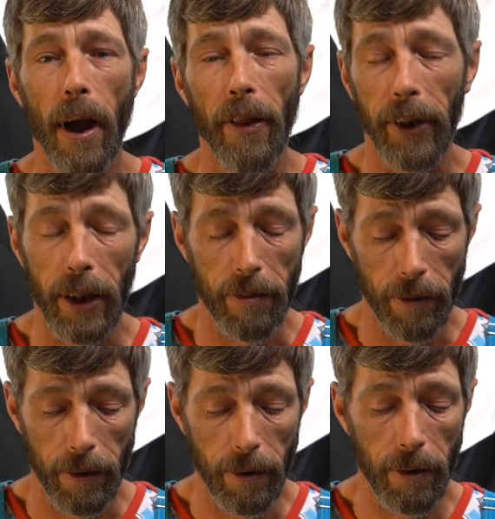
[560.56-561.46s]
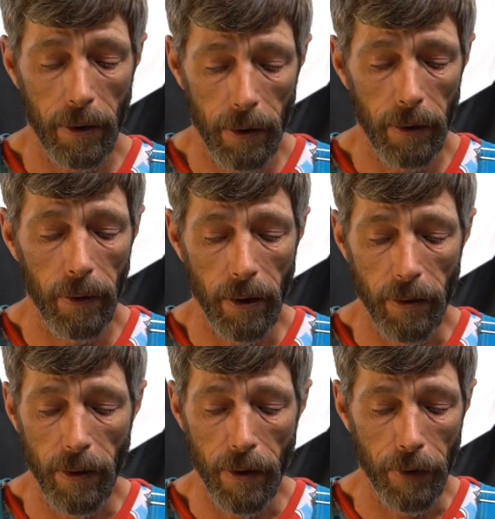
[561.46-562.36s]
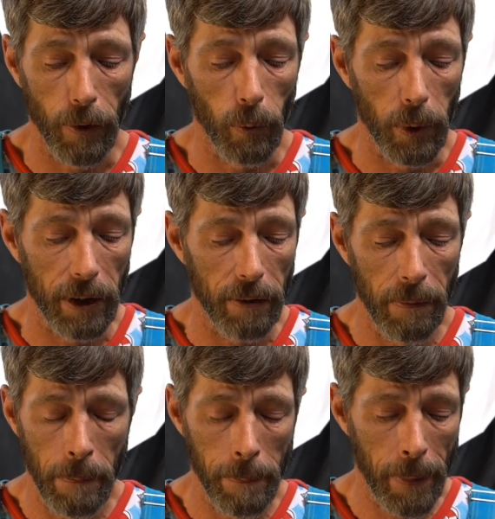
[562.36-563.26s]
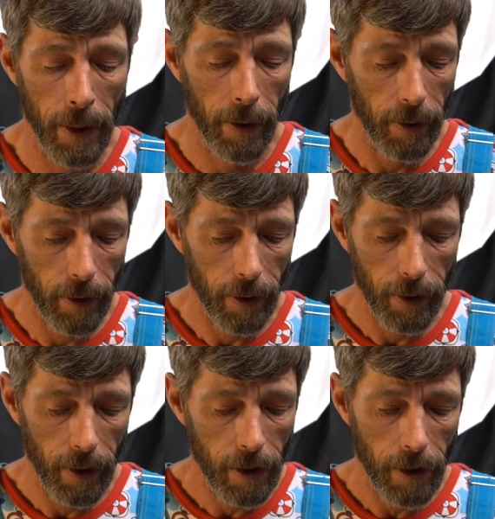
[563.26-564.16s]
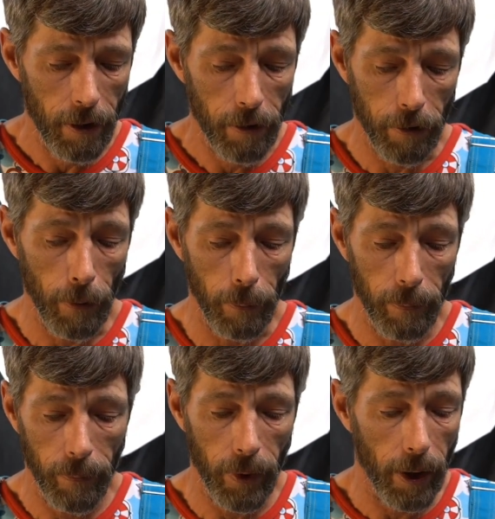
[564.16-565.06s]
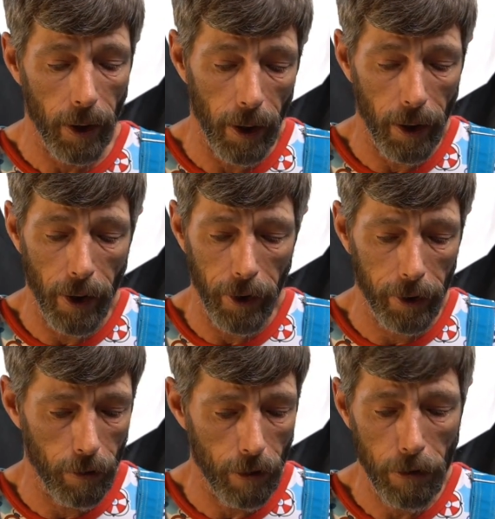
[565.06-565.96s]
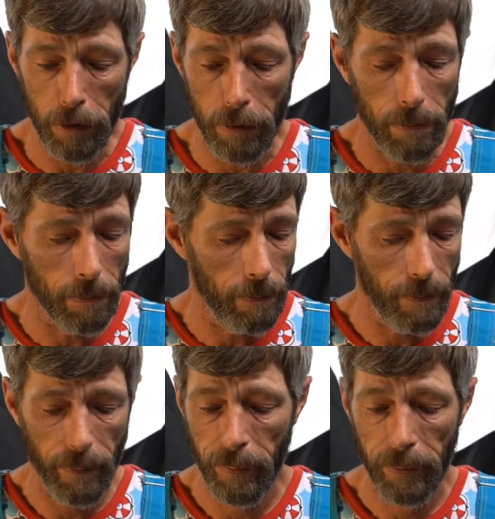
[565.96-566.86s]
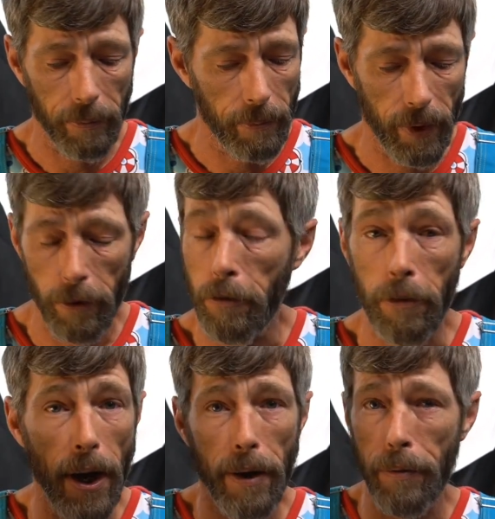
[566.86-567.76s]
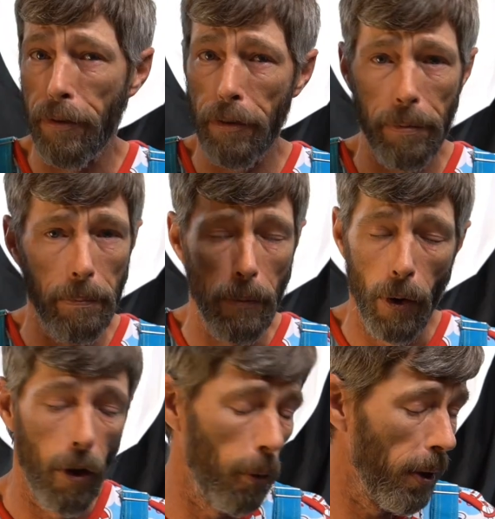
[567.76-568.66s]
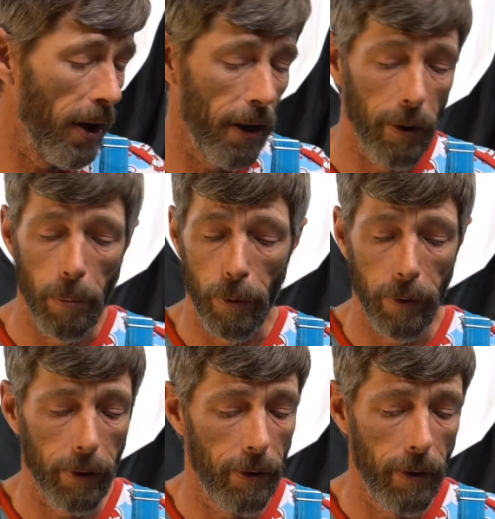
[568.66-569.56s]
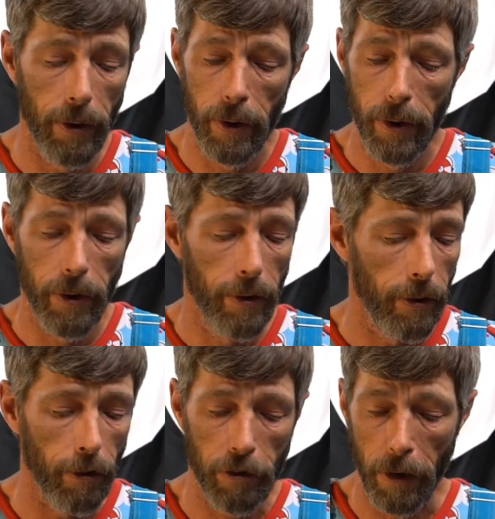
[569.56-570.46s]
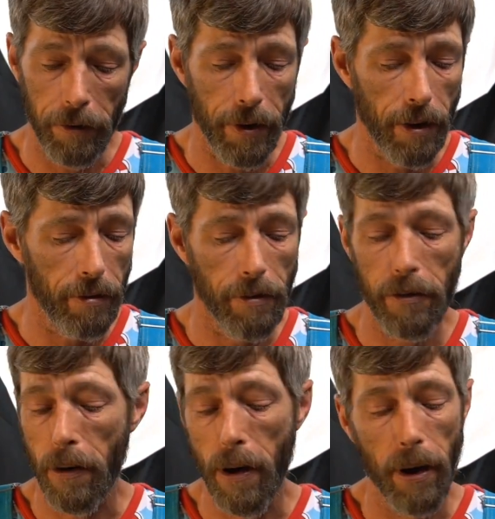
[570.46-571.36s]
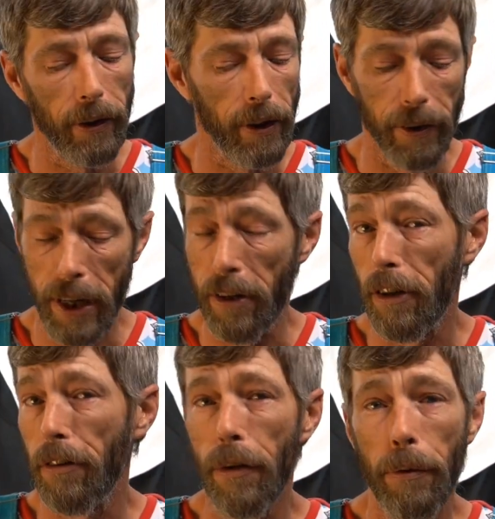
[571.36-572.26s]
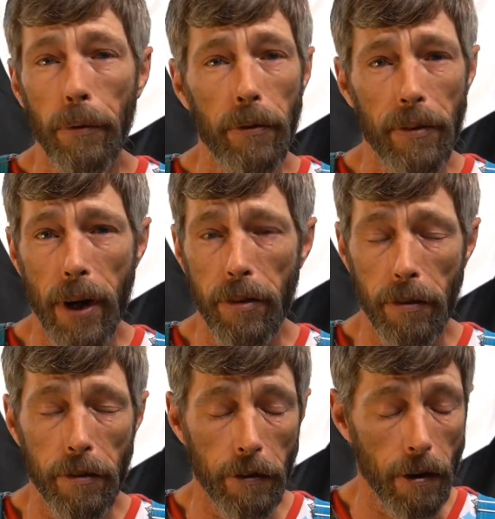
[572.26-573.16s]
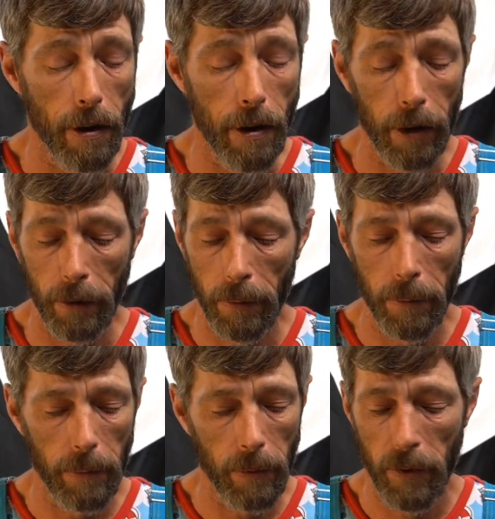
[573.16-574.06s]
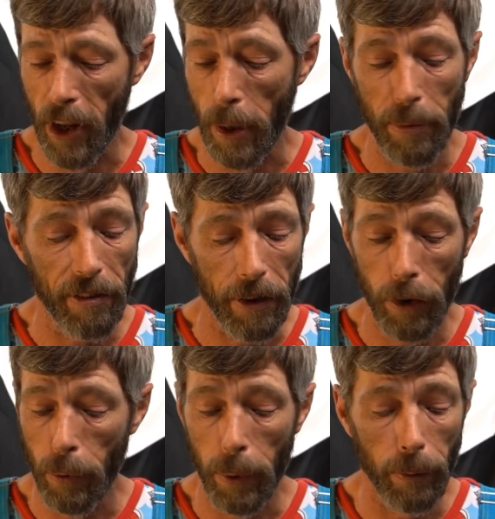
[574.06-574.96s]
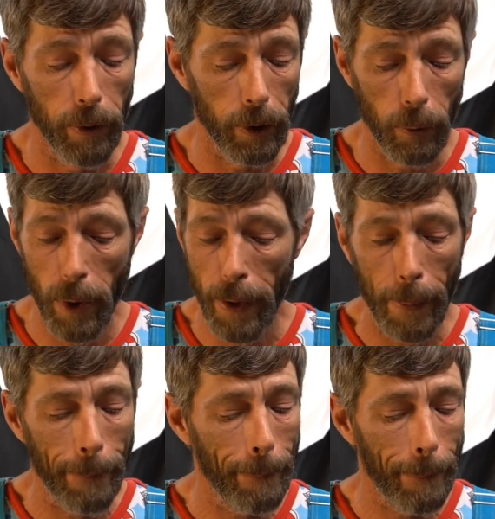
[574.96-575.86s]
I think that's a definite win. So, construction, 5s all the way down the board. The shell's nice and strong. The landing zone's nice and strong. Tapes stick to it really well.